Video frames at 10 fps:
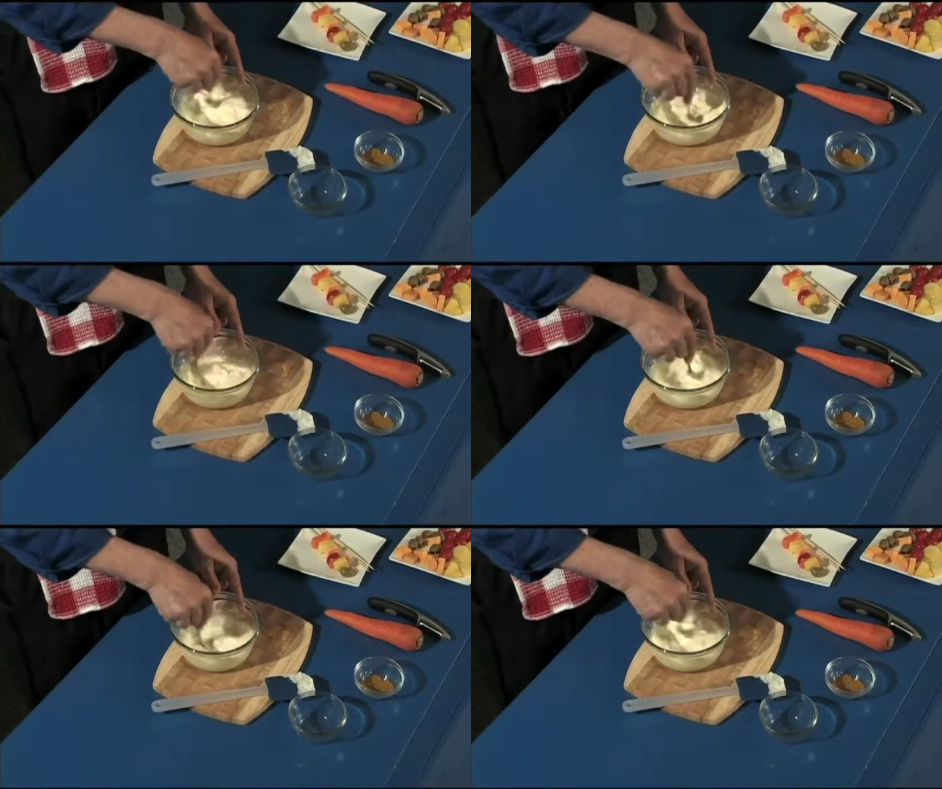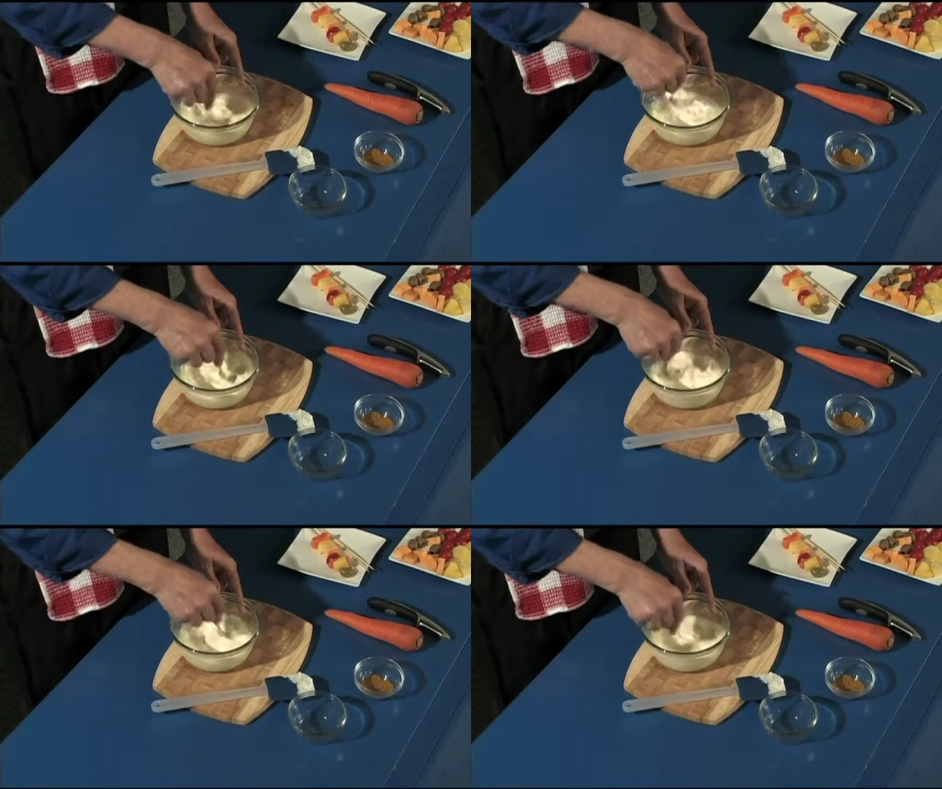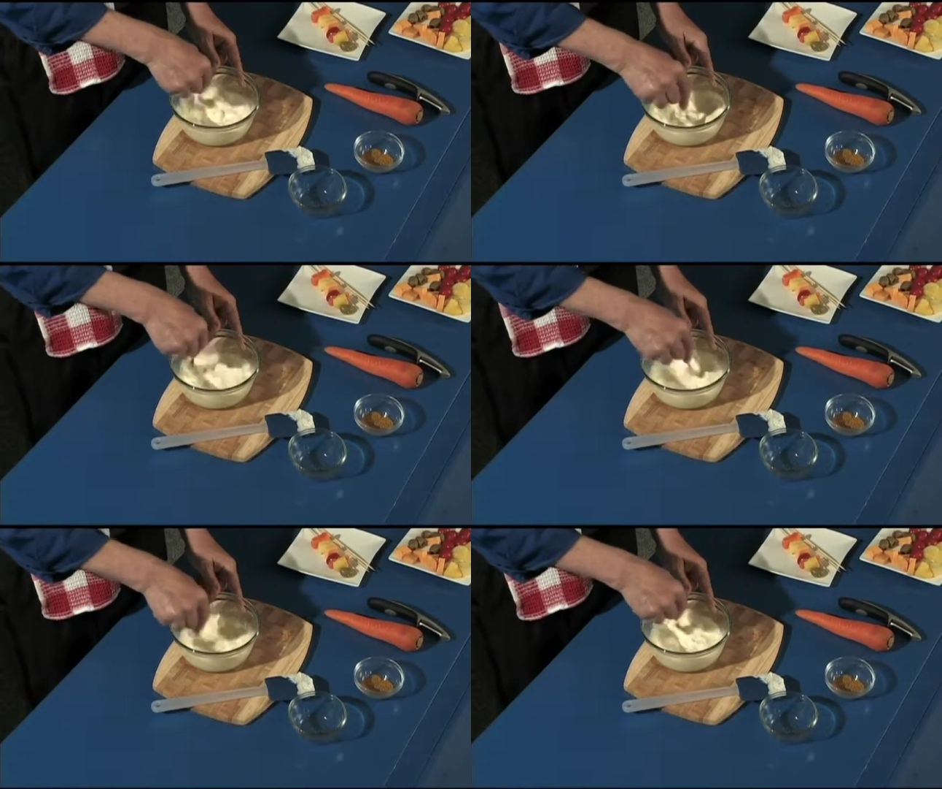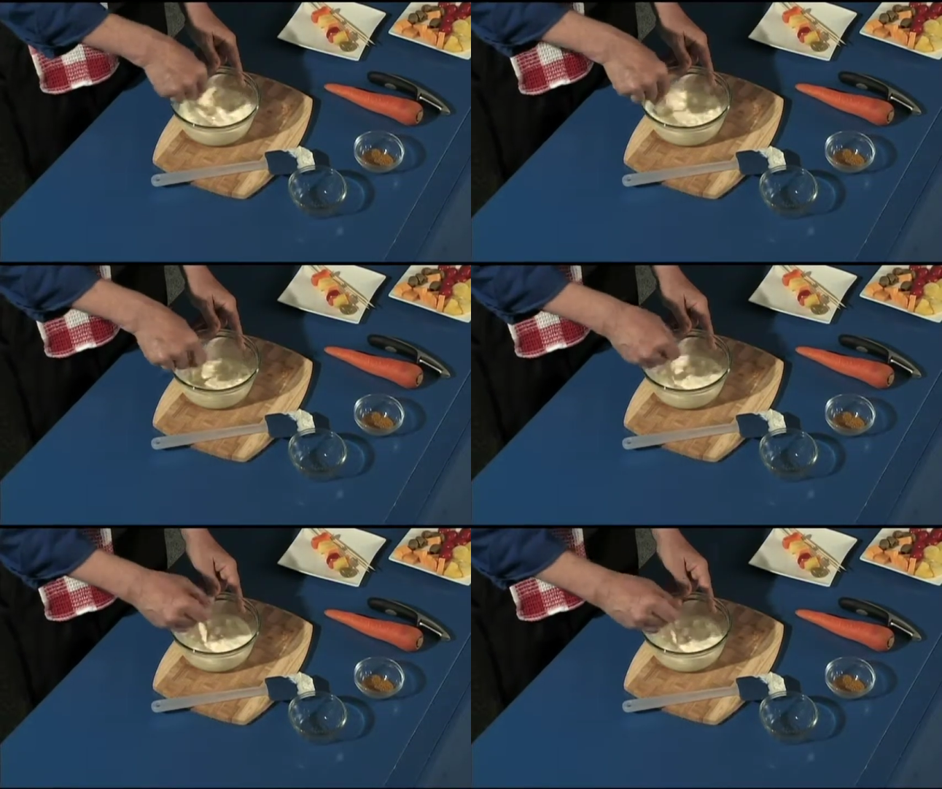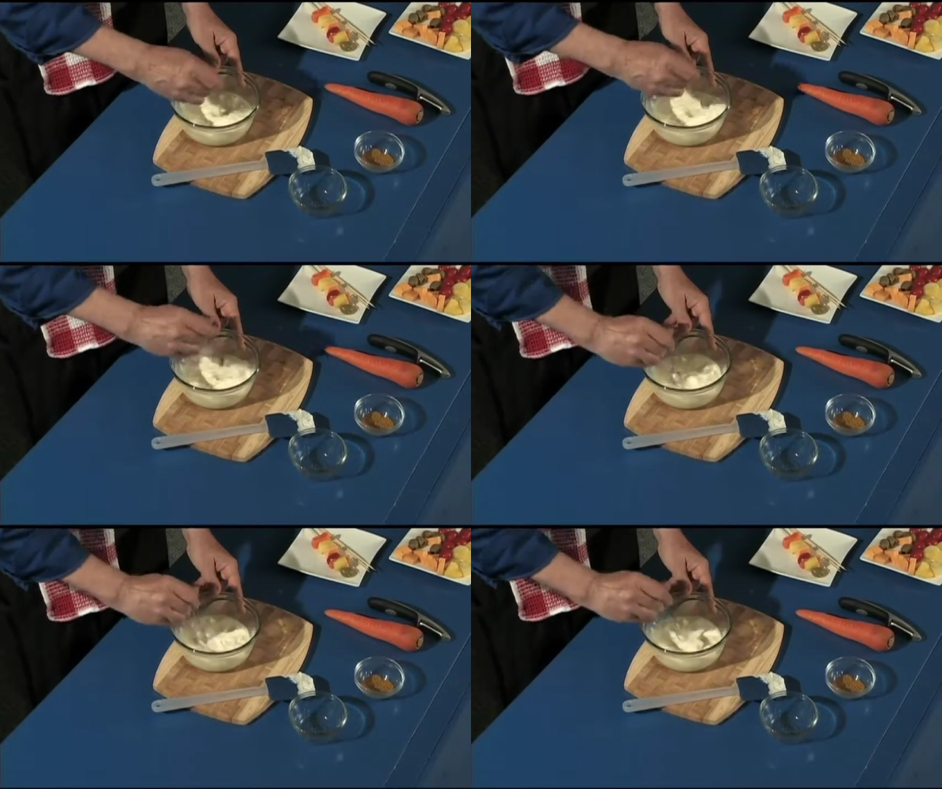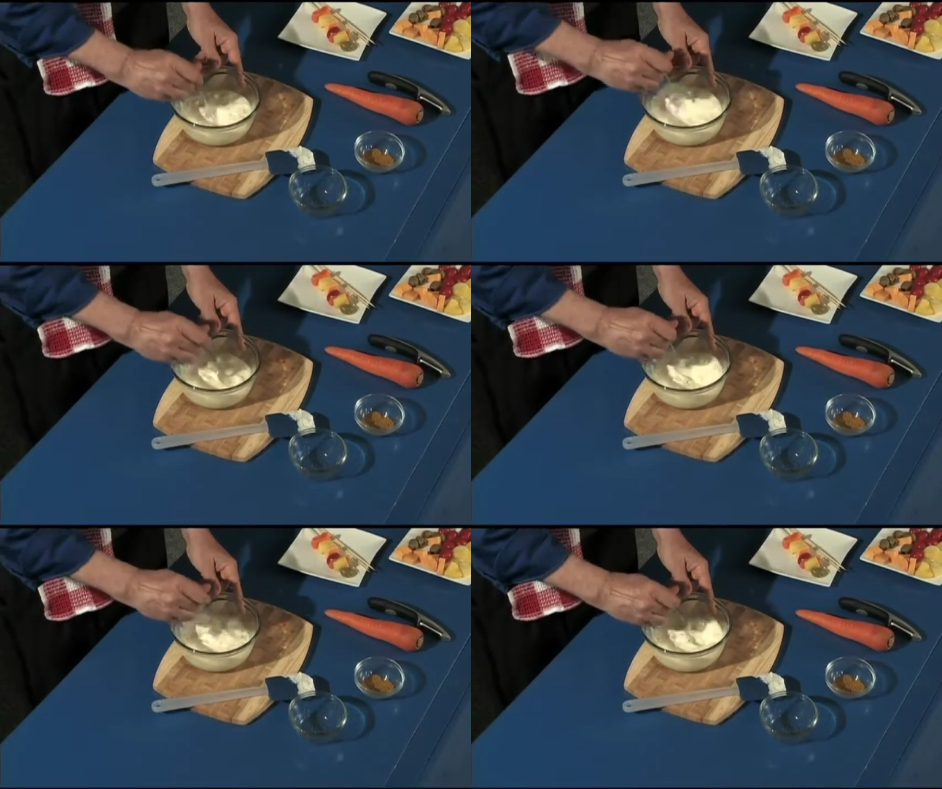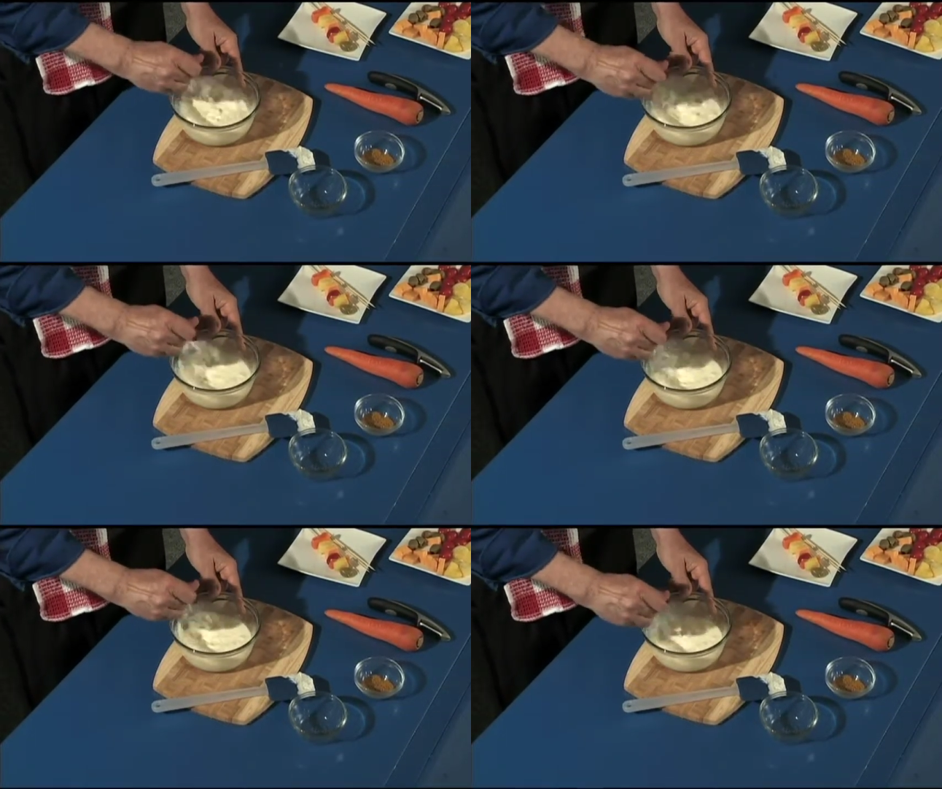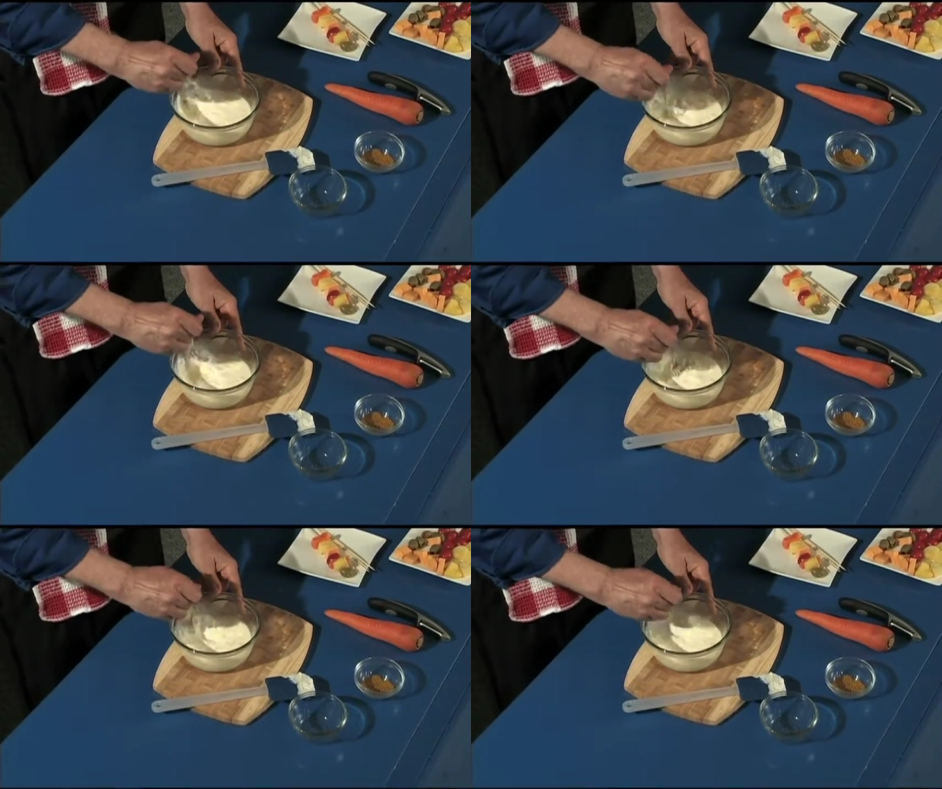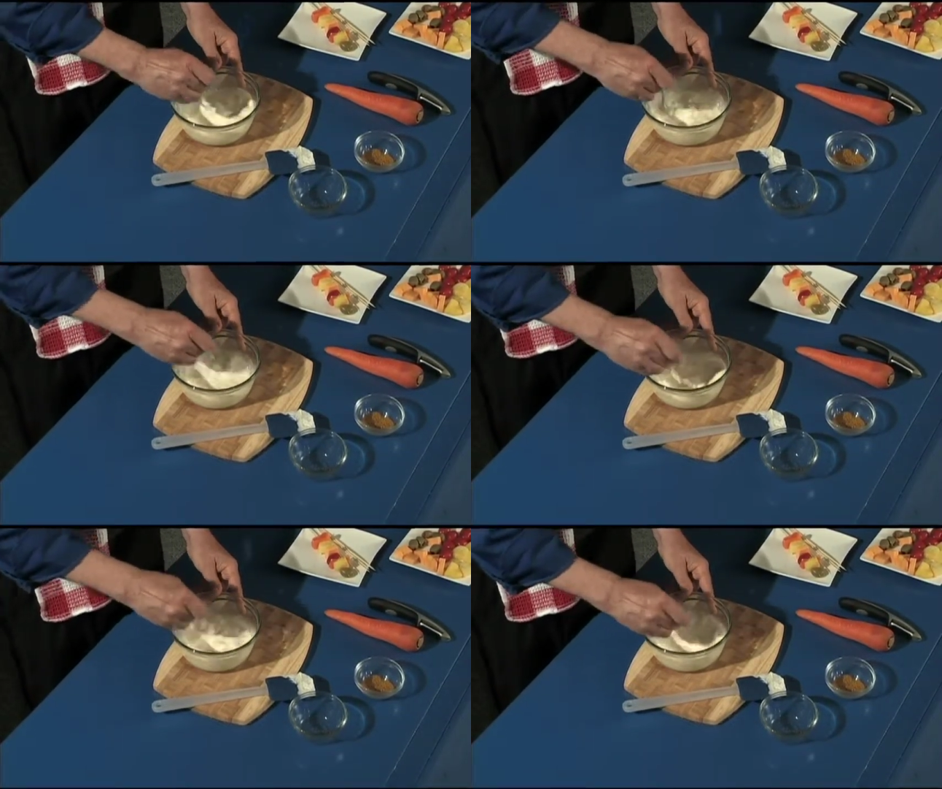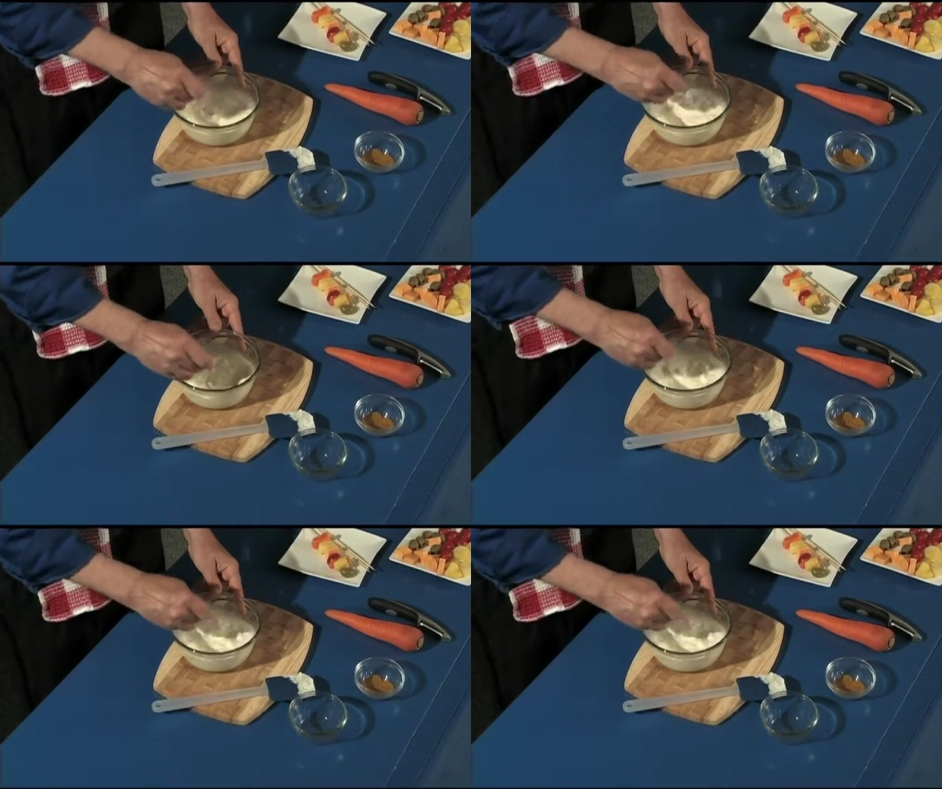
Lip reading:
(no speaker visible)